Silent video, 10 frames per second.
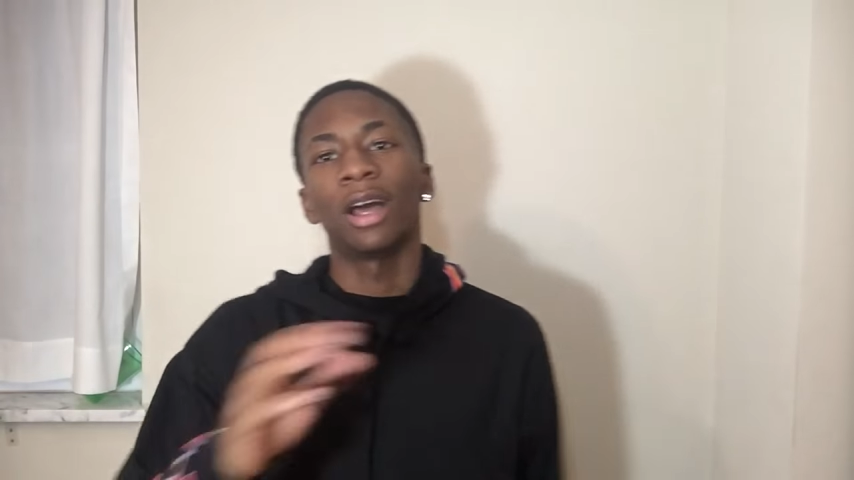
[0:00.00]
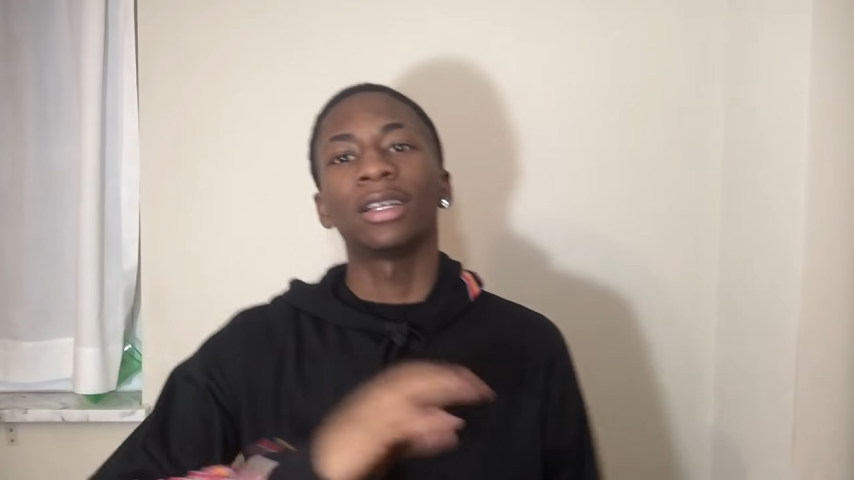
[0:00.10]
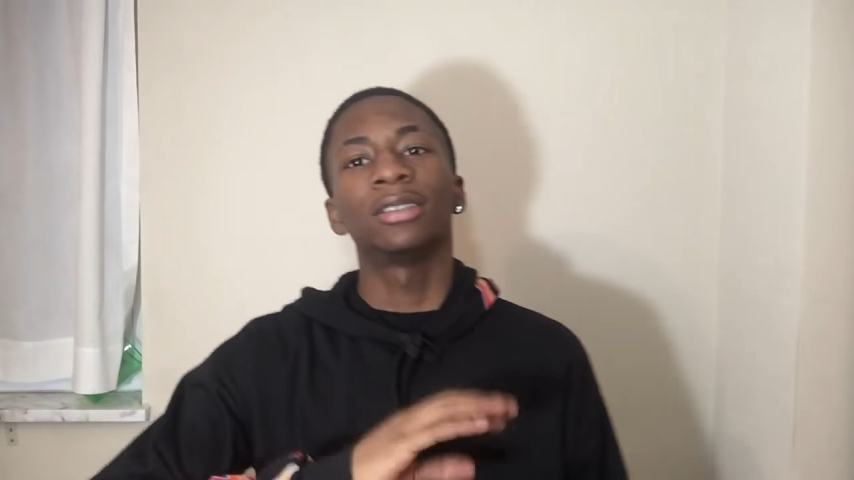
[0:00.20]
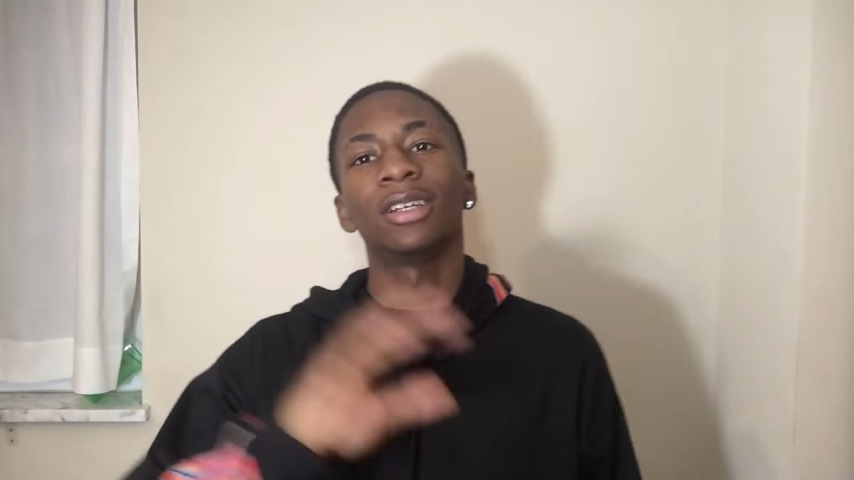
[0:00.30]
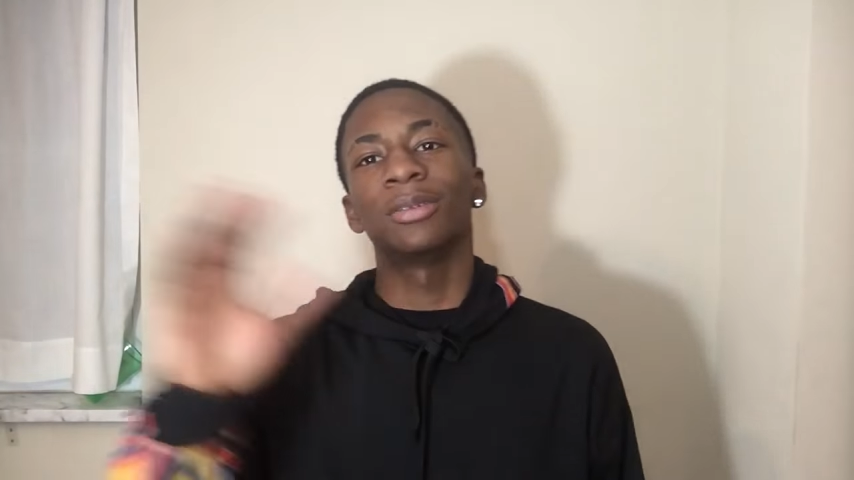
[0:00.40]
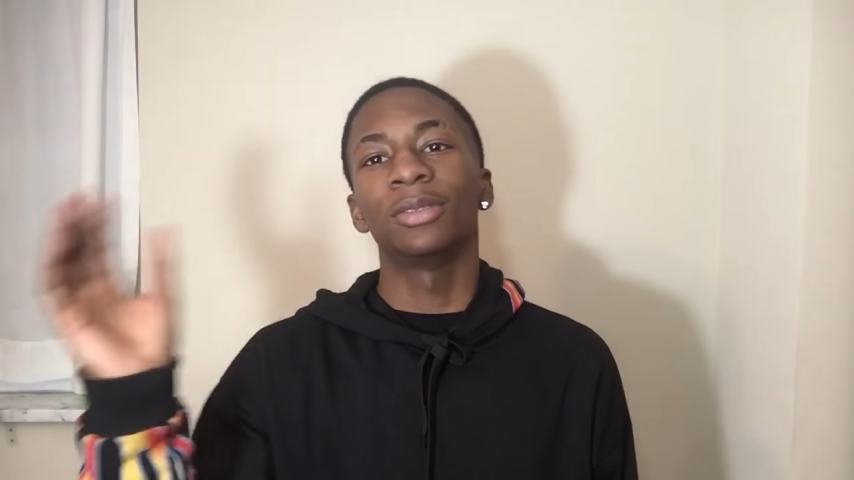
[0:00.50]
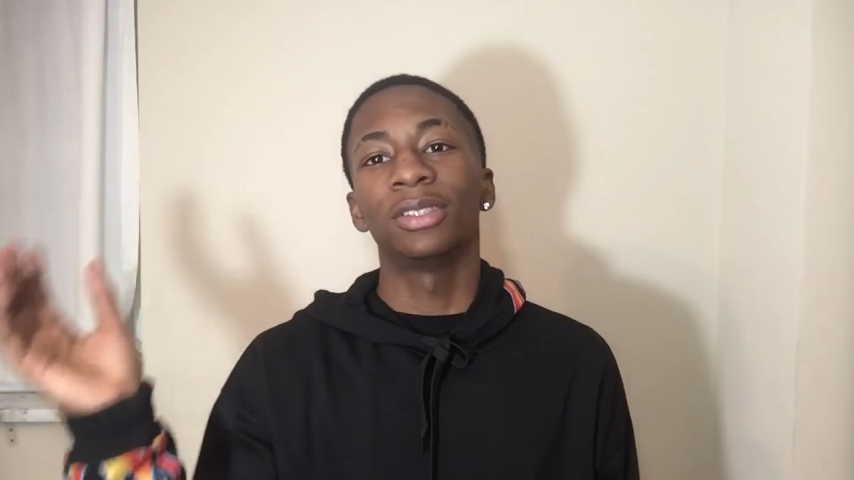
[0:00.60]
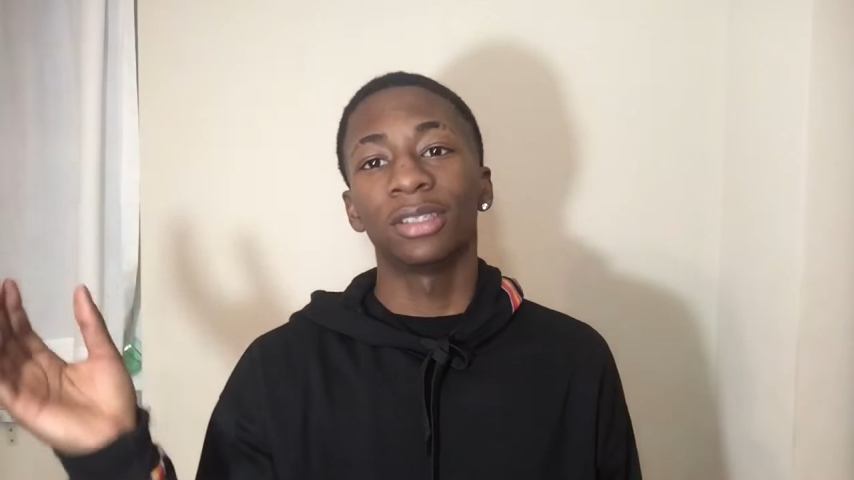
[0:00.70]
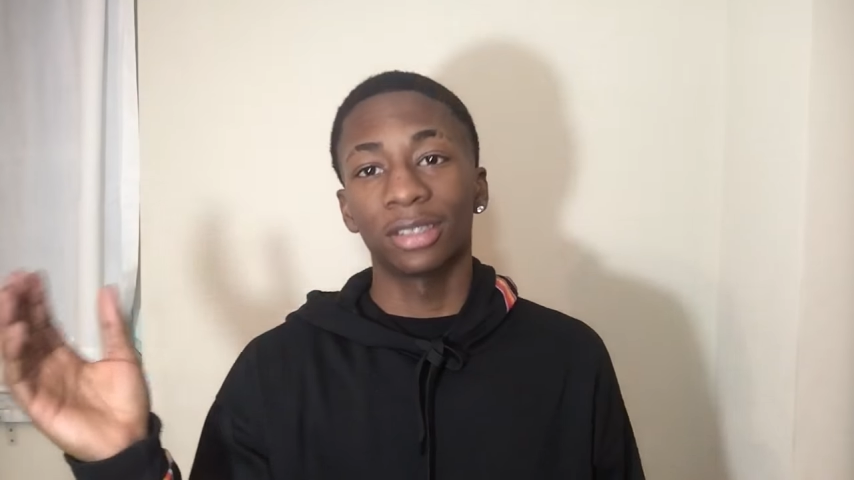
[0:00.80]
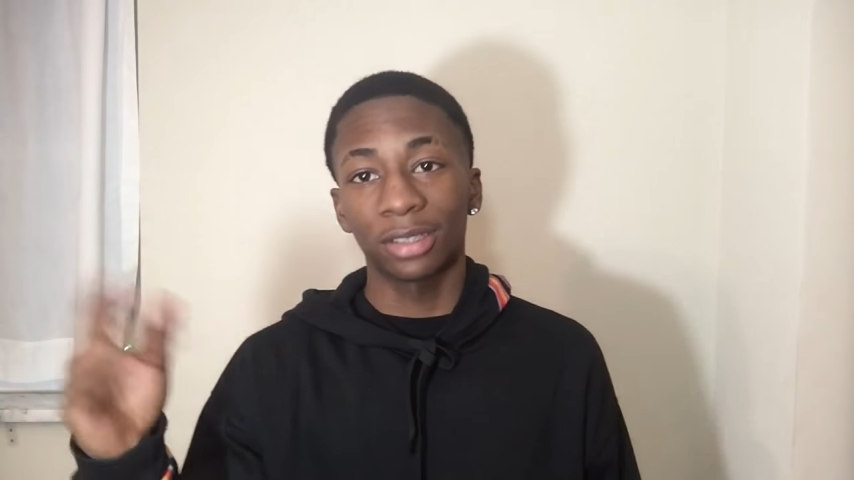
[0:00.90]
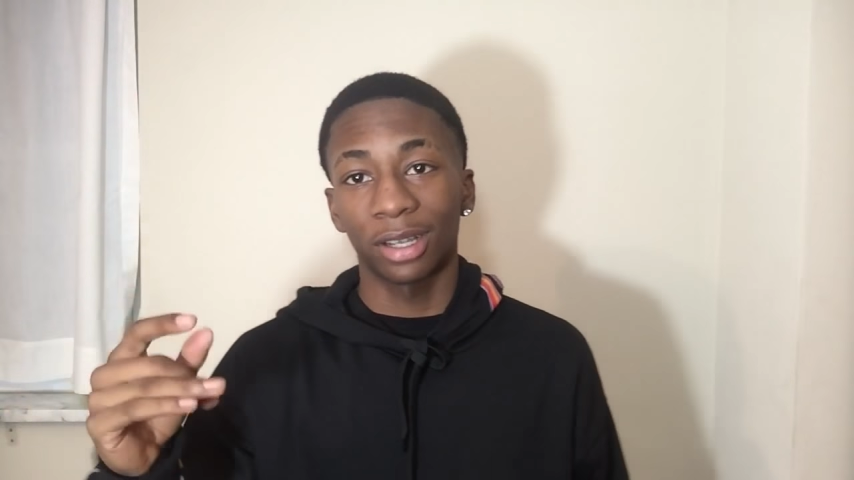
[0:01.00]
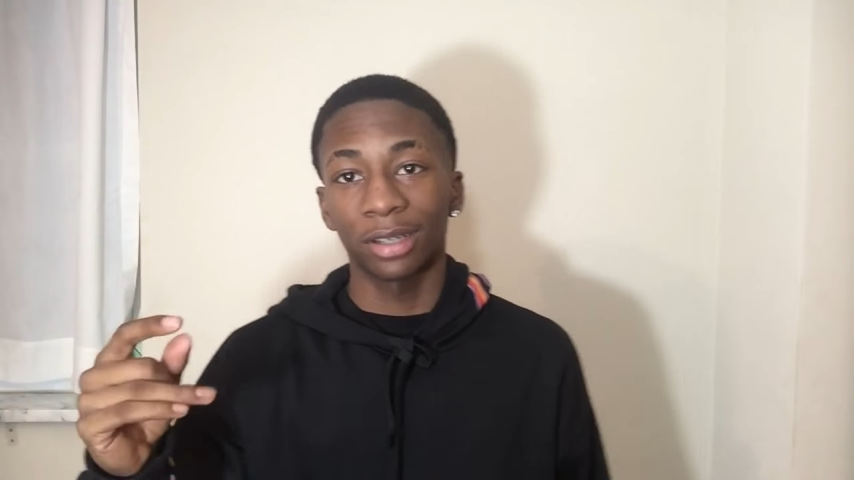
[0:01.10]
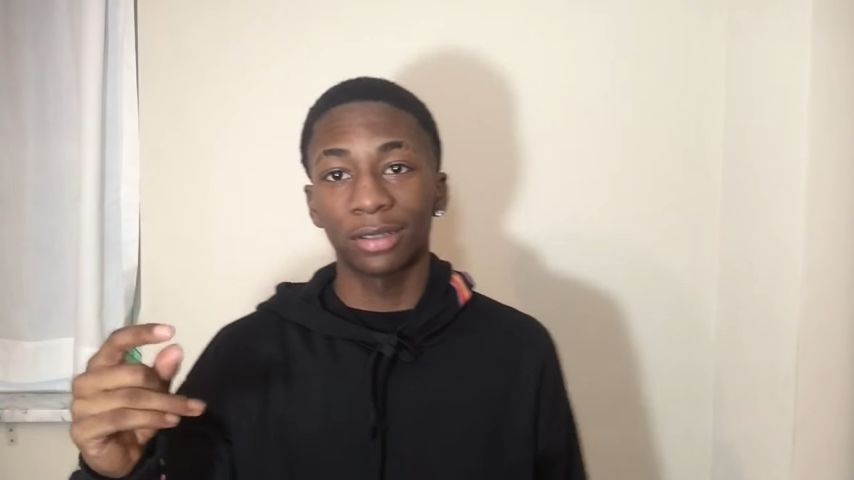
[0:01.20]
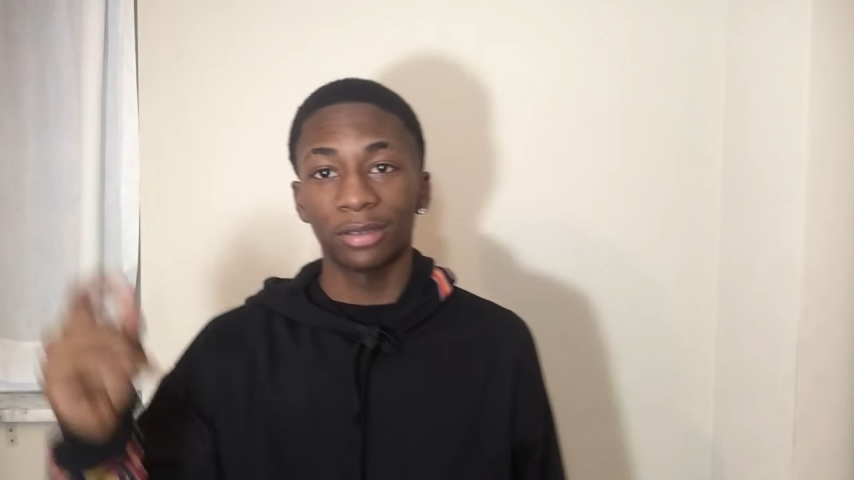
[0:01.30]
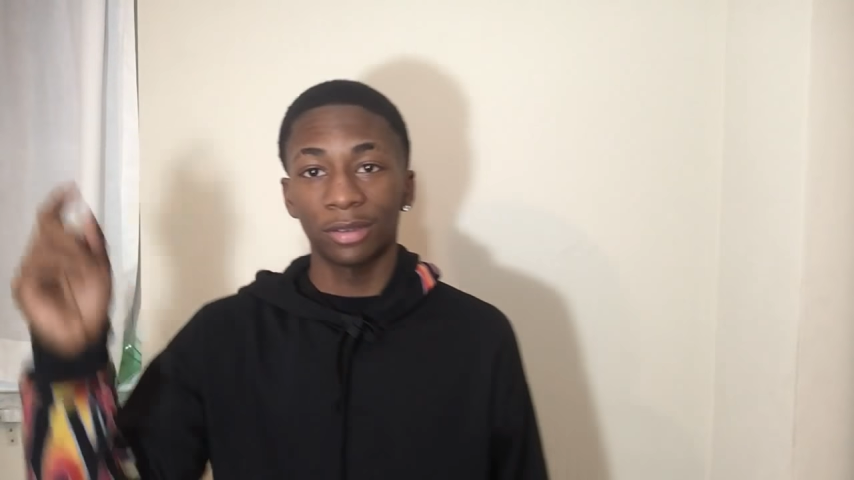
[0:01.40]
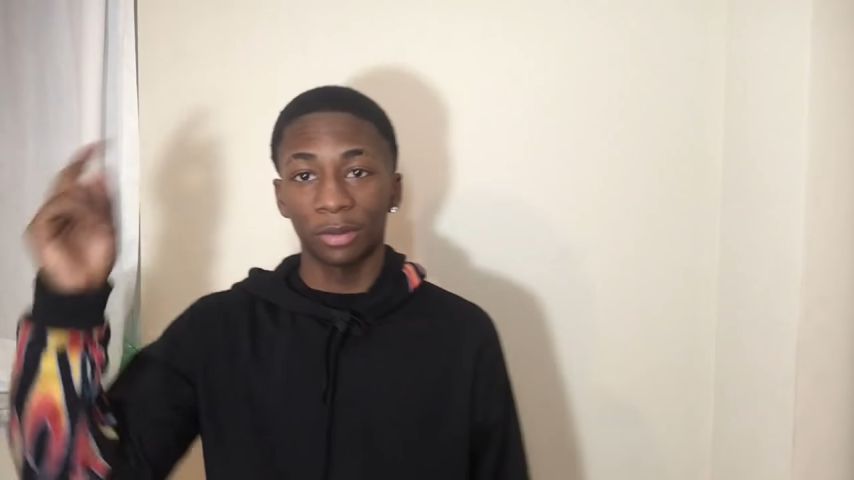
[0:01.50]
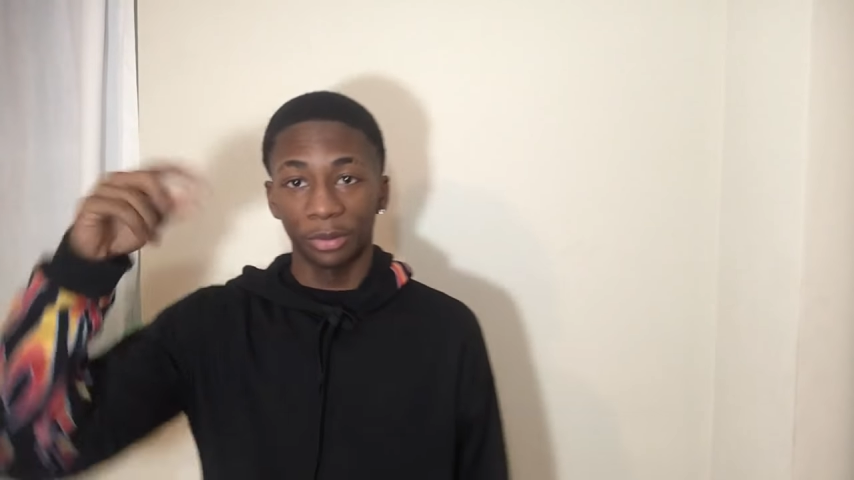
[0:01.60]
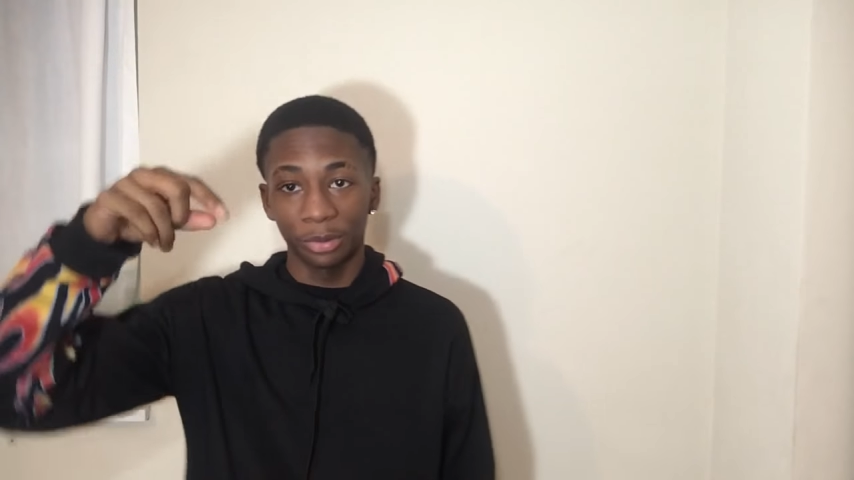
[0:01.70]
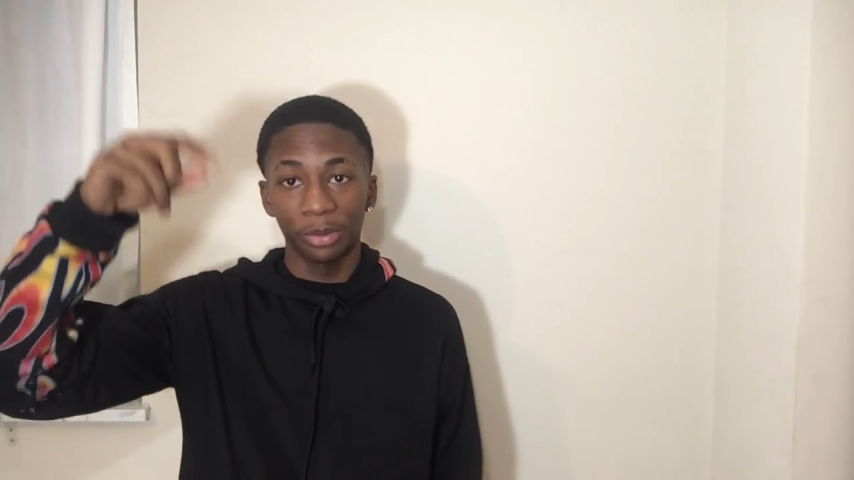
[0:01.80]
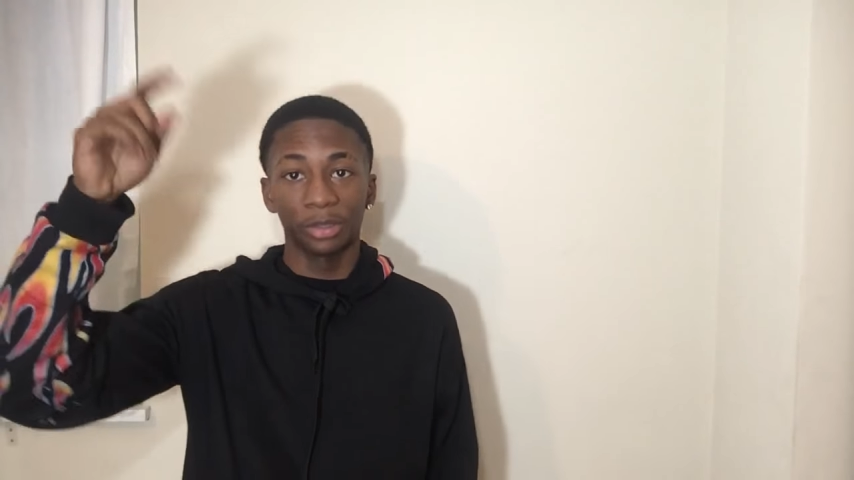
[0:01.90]
I stayed up to six o'clock
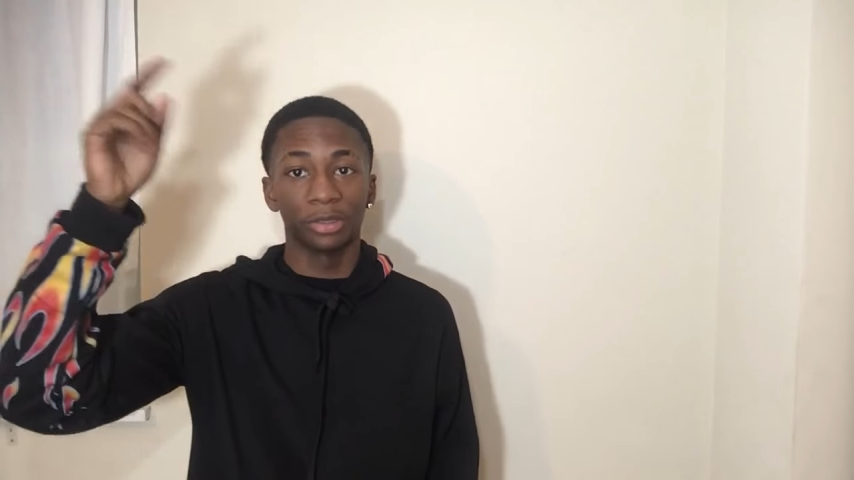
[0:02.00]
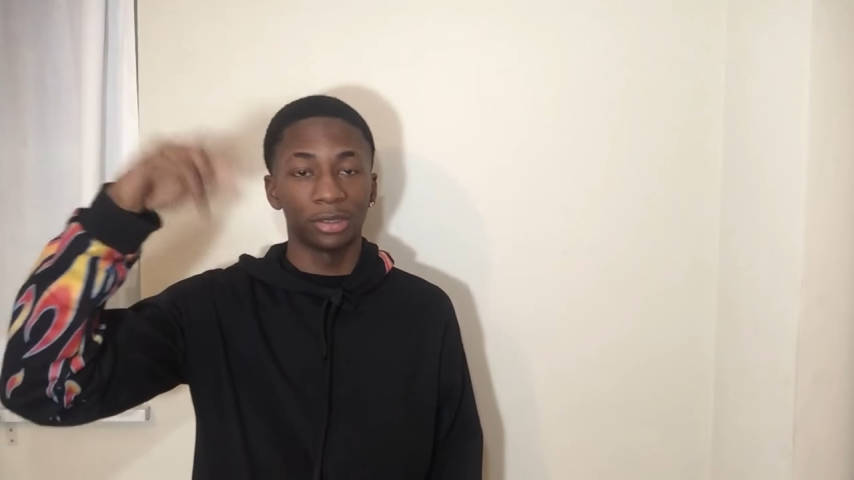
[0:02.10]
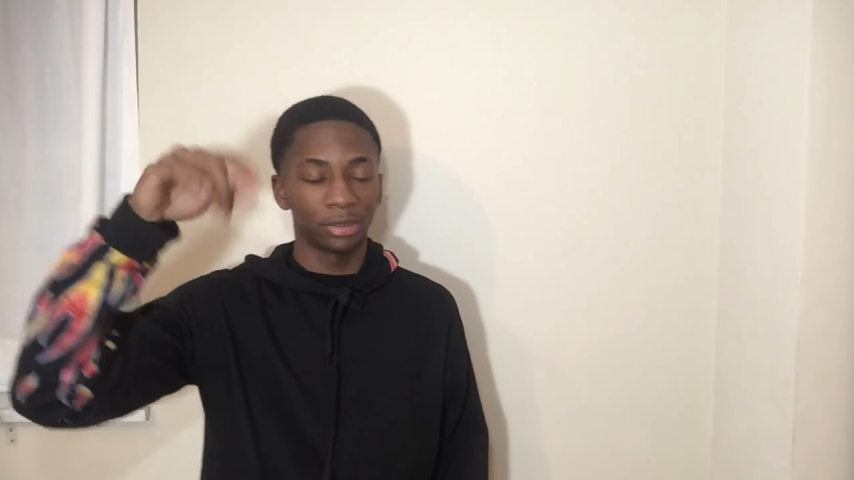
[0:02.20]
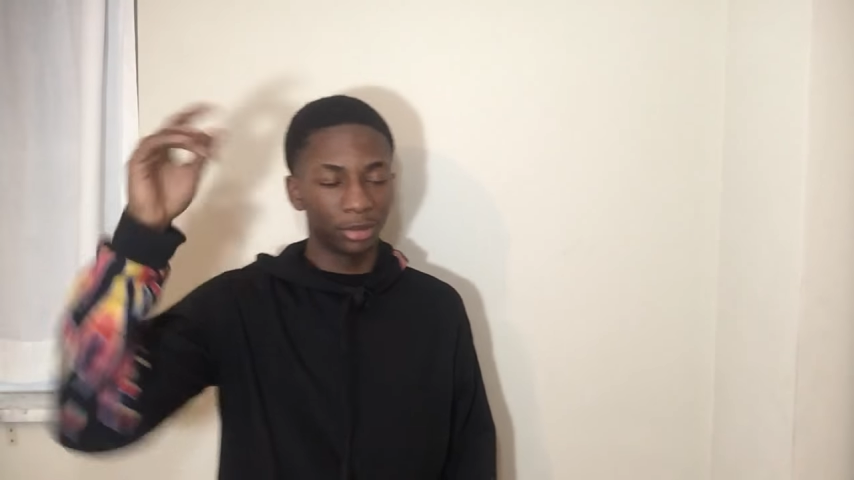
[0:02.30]
on New Year's,